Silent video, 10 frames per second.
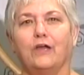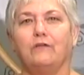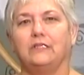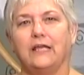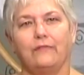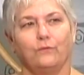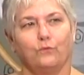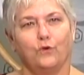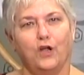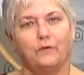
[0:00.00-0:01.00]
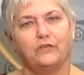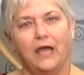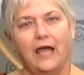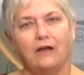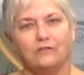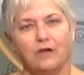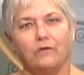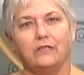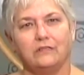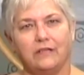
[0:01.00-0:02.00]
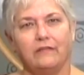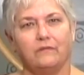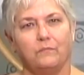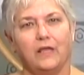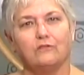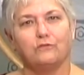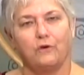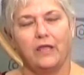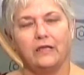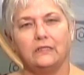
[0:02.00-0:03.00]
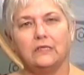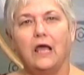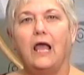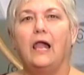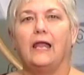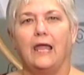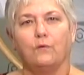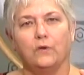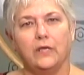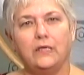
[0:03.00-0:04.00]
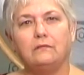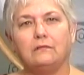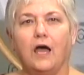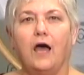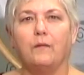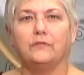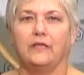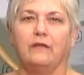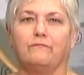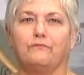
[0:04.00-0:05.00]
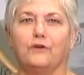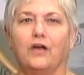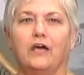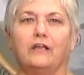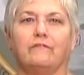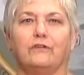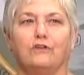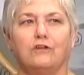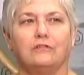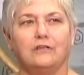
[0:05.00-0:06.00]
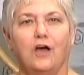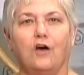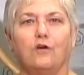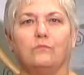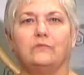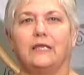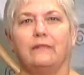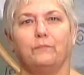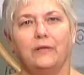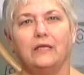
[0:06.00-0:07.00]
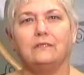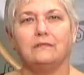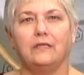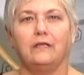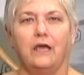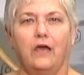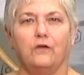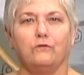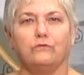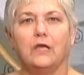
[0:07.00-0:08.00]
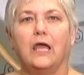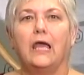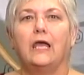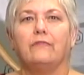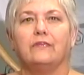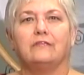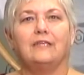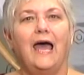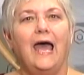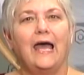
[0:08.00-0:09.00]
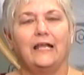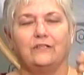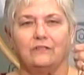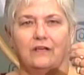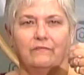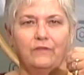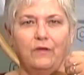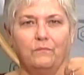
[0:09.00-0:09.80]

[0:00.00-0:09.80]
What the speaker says: he's got the rubber tires on it instead of the metal treads. And when he stops in front of the nursing homes and the places he goes, the sides of the